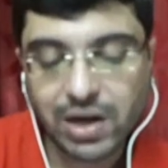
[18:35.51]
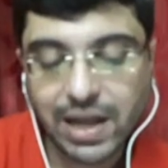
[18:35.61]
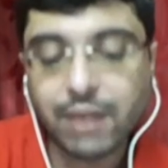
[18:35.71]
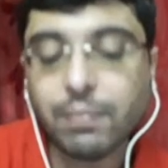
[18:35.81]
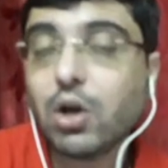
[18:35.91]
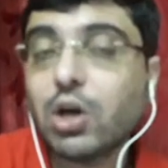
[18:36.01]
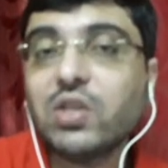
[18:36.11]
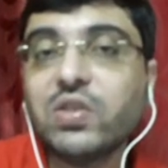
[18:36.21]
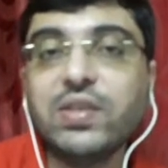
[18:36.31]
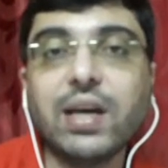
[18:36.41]
Like,
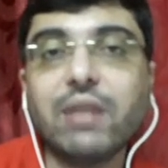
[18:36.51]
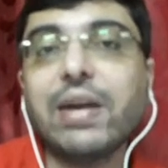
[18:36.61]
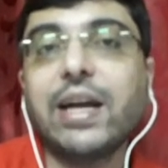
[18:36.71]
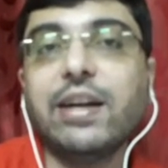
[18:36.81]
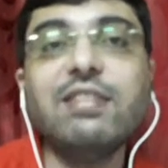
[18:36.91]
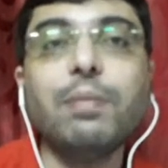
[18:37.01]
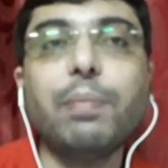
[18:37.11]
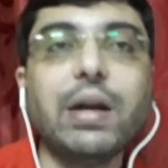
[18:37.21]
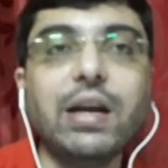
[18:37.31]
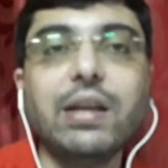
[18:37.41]
because here we
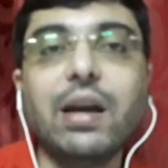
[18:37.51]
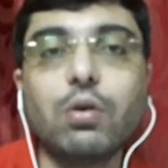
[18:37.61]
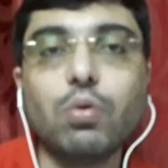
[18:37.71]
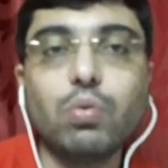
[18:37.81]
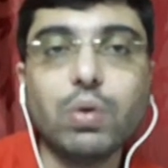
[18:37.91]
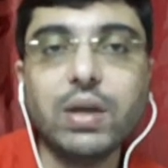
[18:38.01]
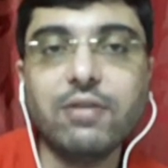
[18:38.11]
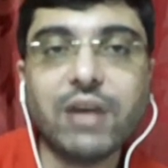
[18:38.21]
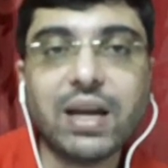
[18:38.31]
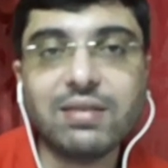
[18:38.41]
anticipated that rook to
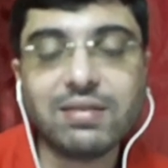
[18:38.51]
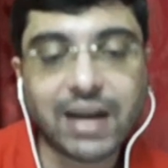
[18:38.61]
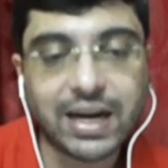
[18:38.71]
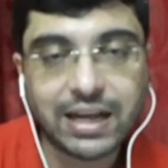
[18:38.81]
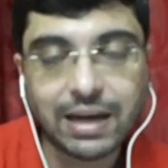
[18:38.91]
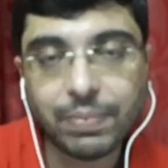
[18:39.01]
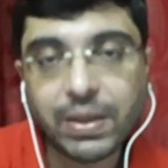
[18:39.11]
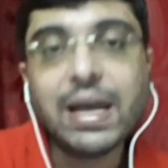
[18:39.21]
e5 is his idea,